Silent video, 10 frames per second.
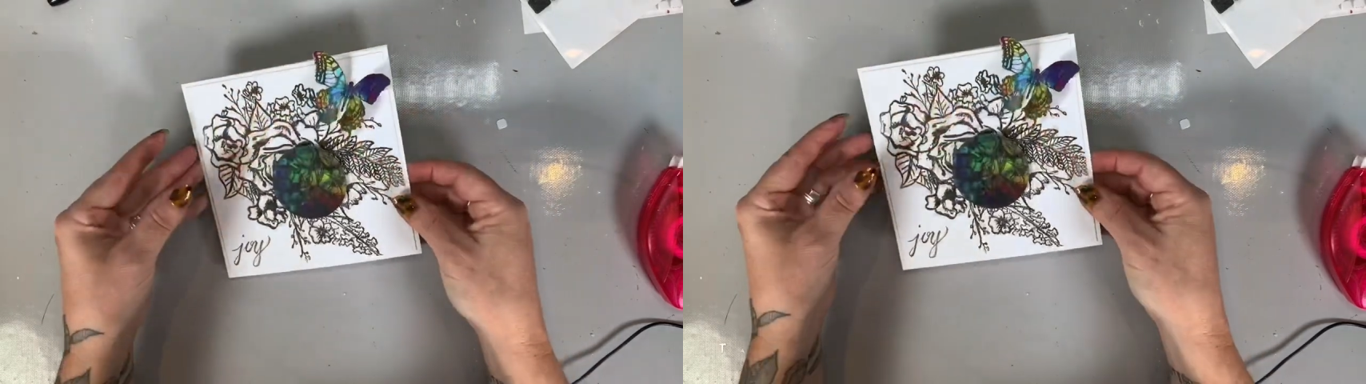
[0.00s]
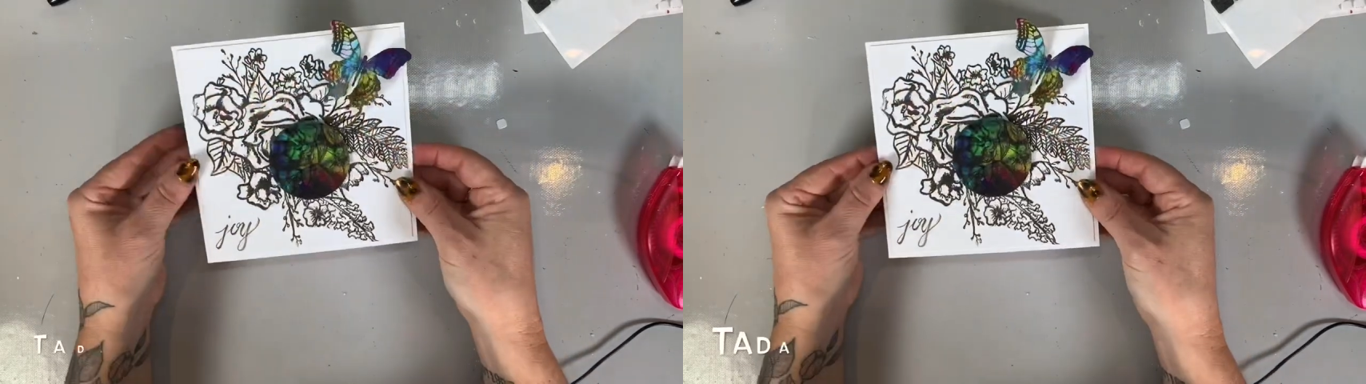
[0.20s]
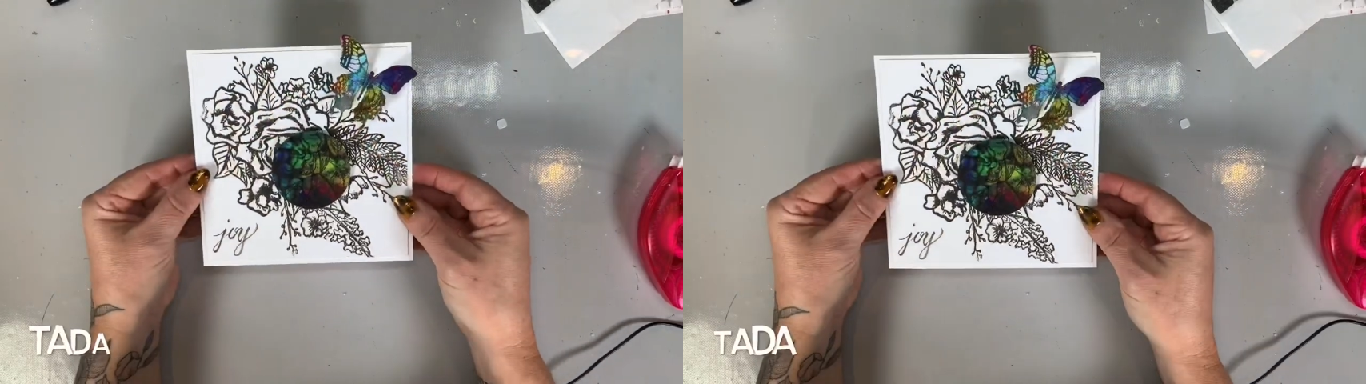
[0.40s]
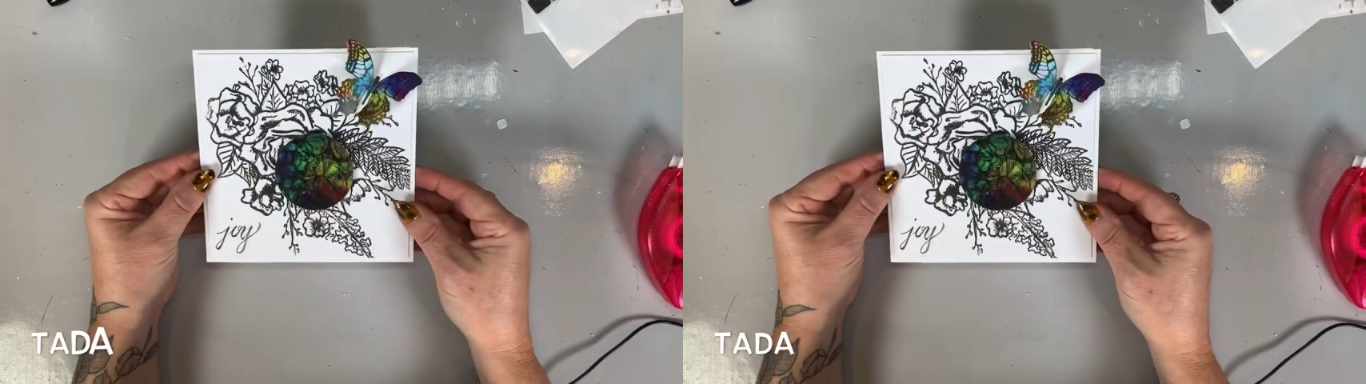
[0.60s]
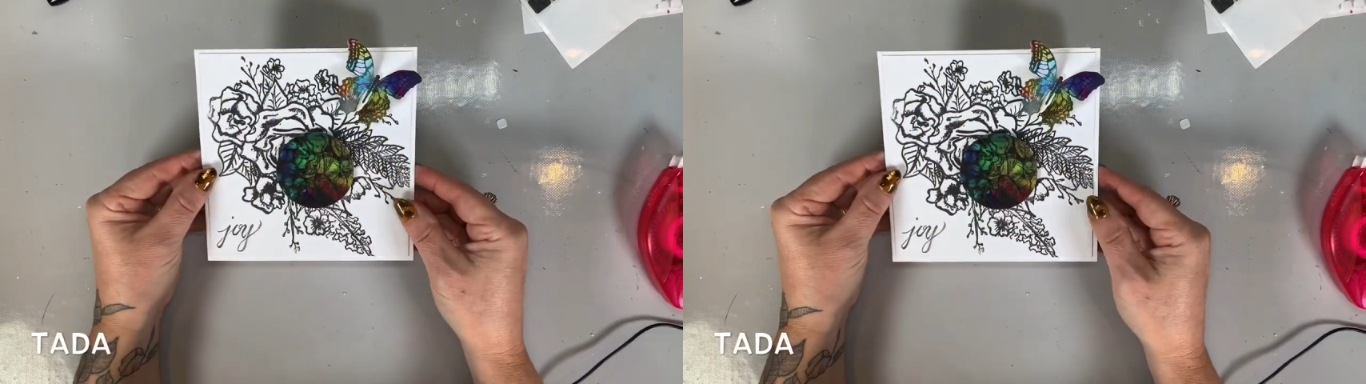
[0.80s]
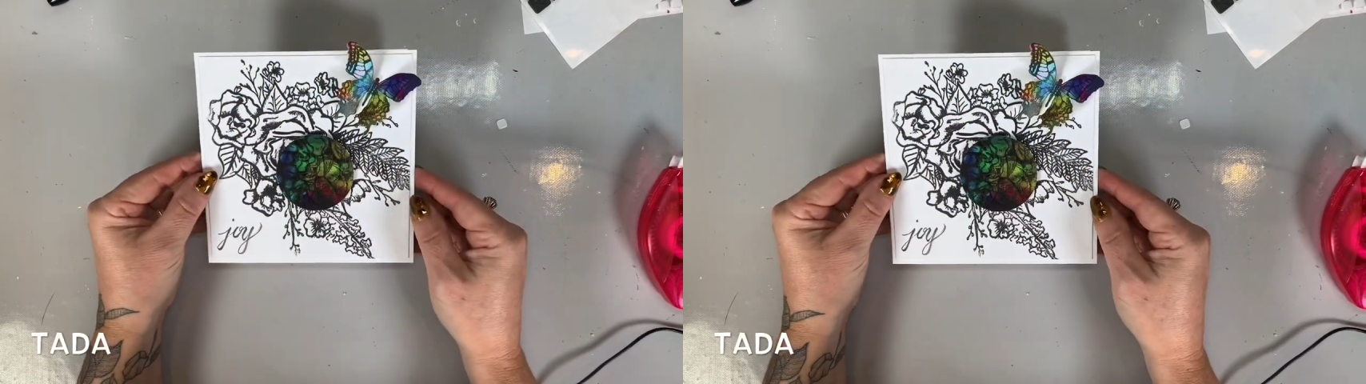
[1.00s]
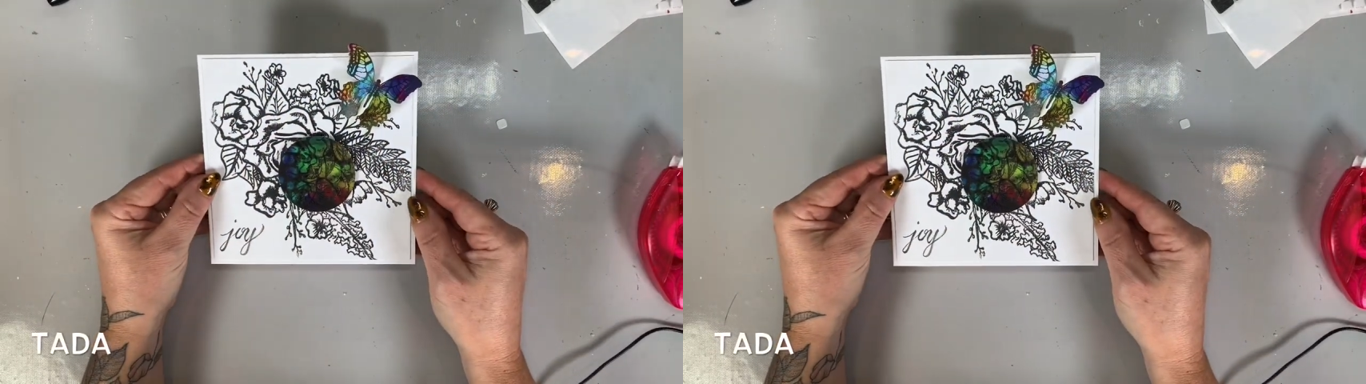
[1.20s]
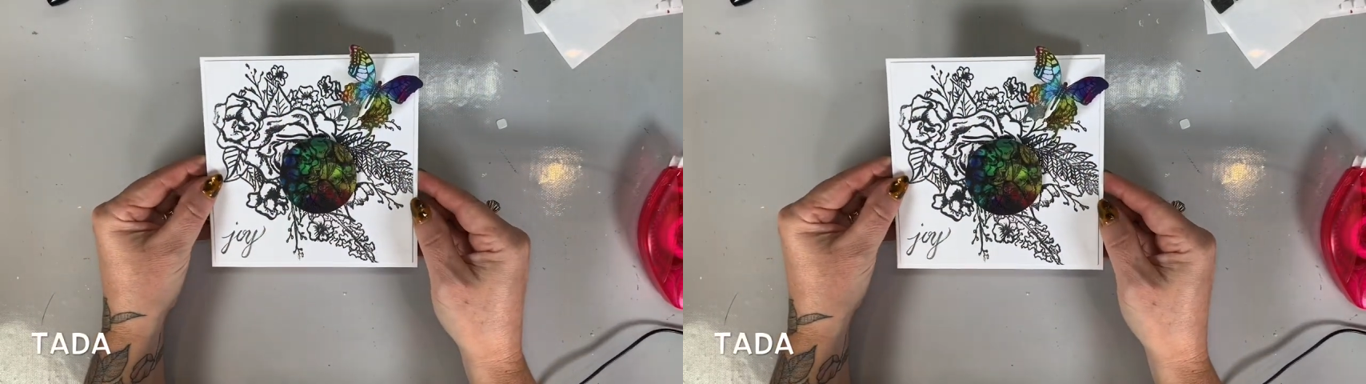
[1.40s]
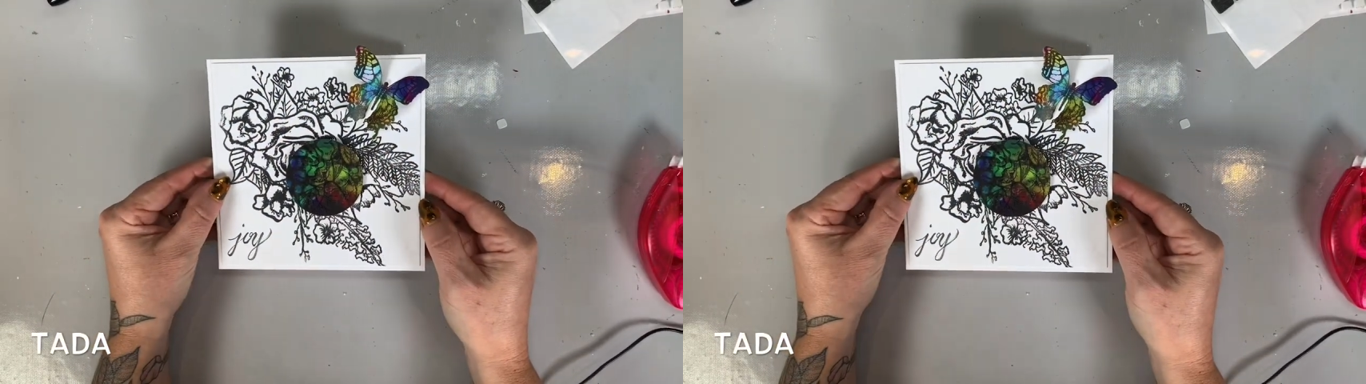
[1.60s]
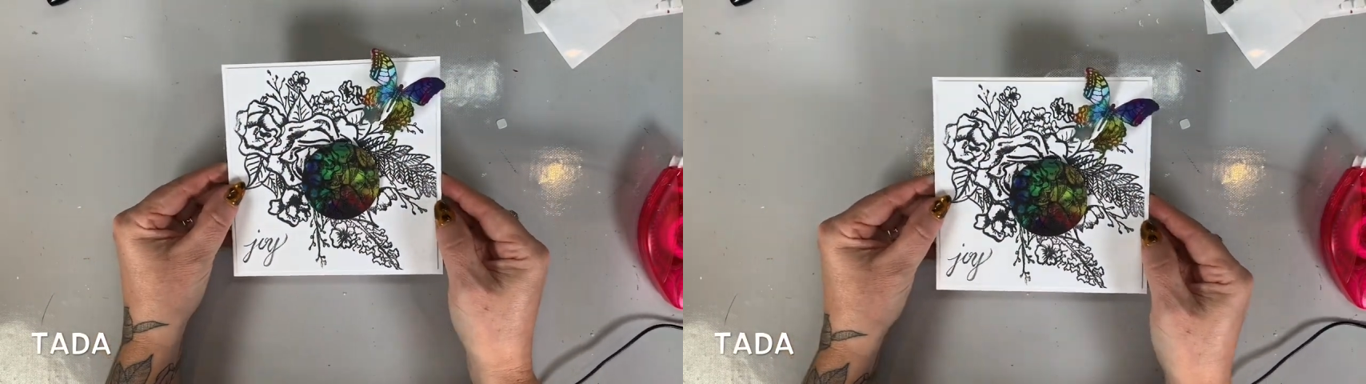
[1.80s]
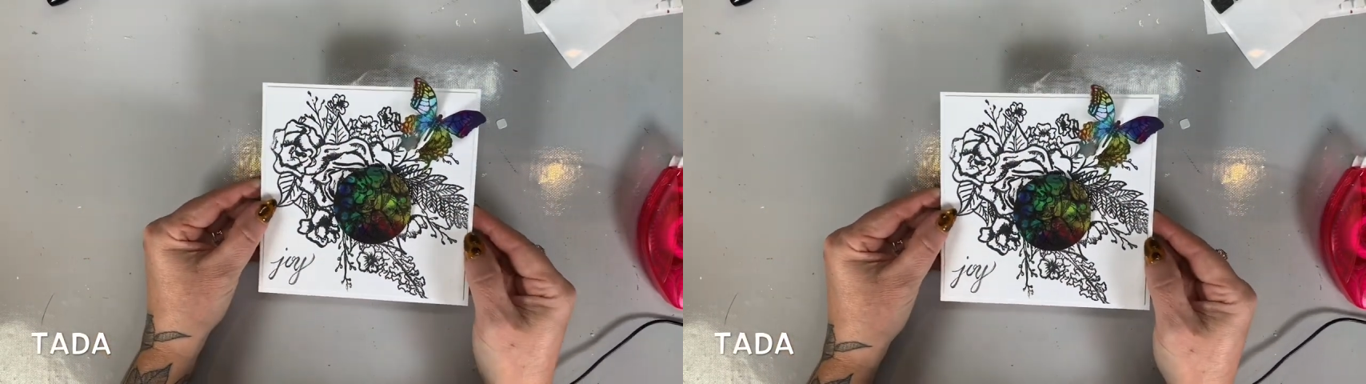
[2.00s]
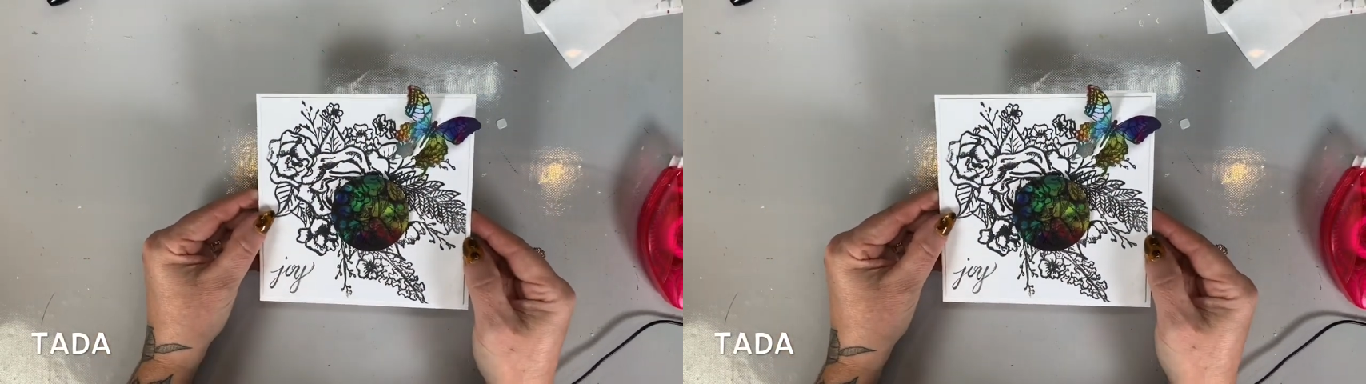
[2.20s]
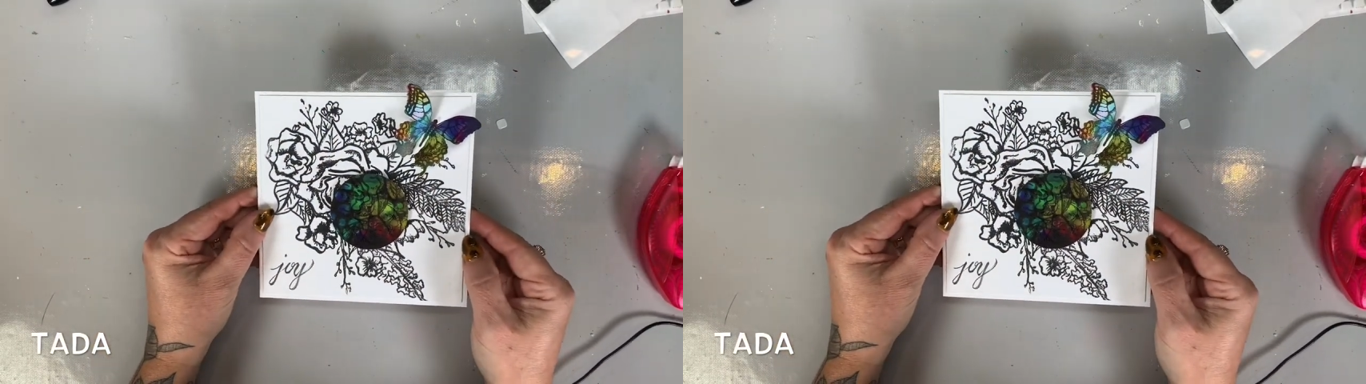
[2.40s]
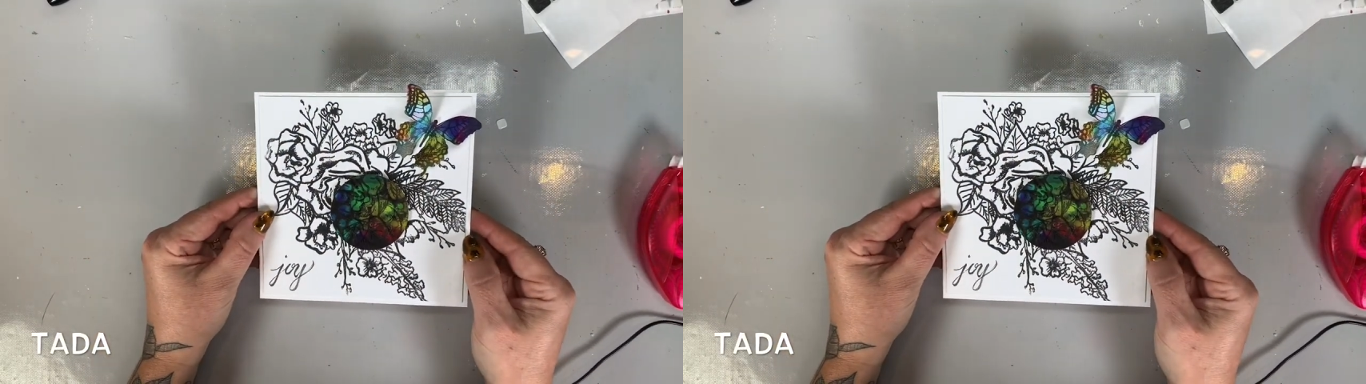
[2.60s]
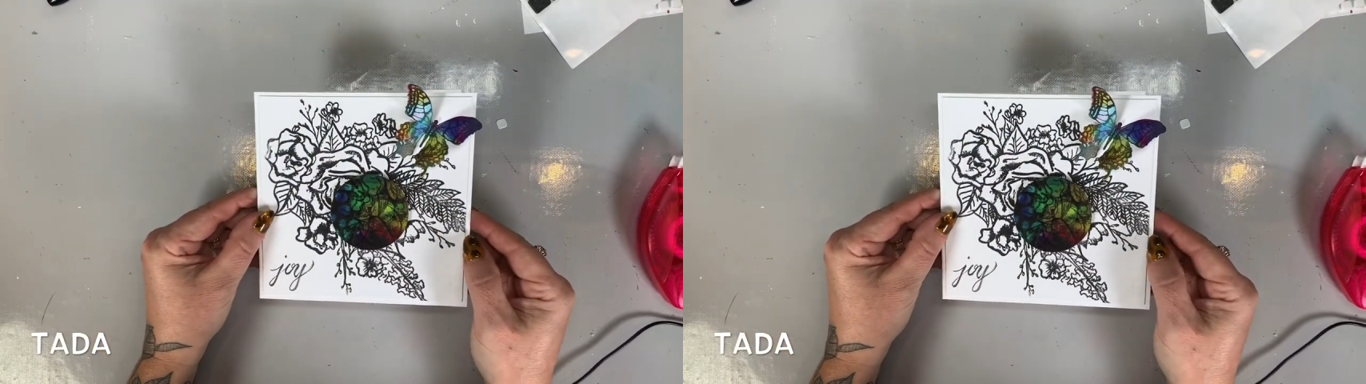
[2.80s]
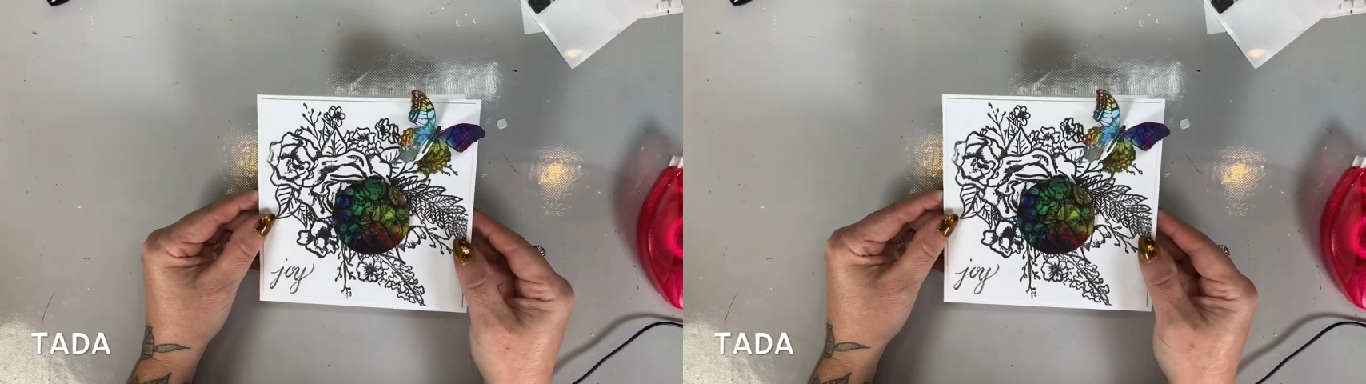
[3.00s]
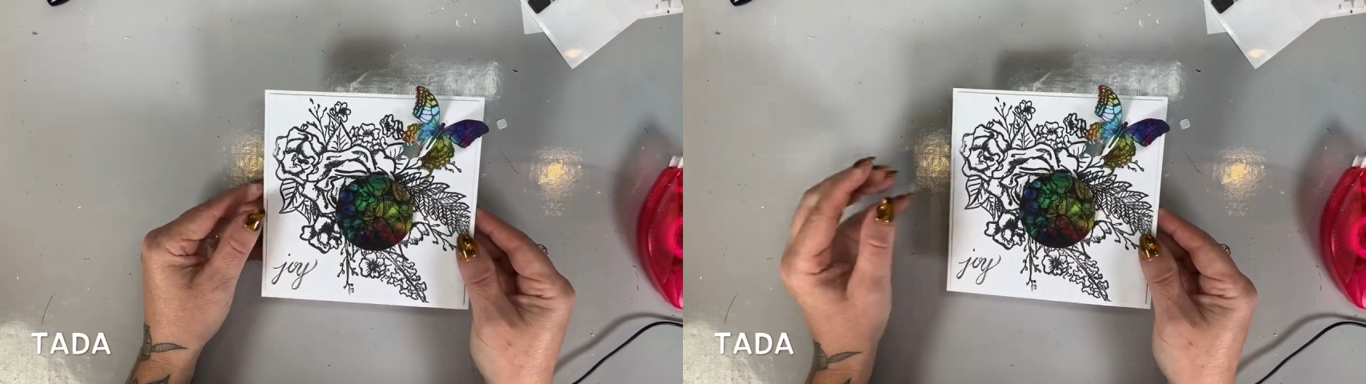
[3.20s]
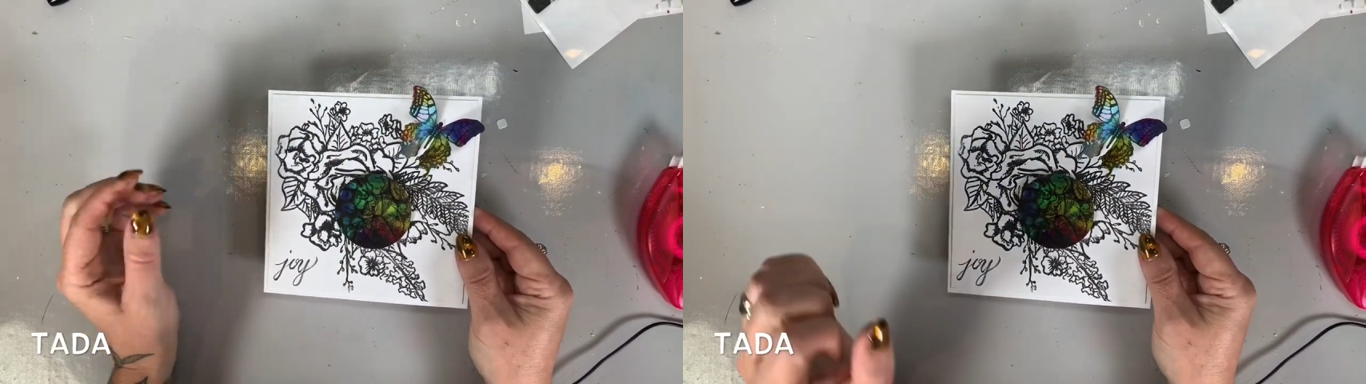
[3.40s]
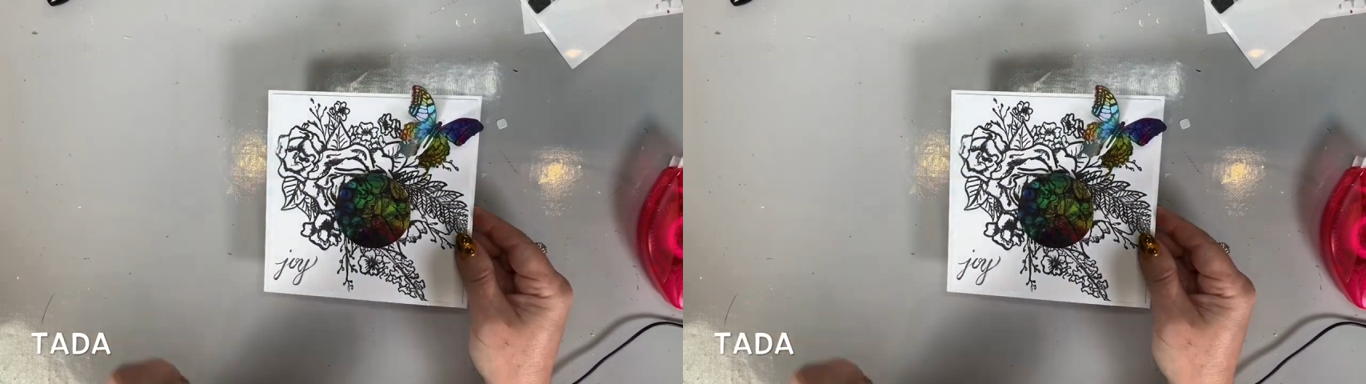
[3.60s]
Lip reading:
No face is visible, so there are no lips to read.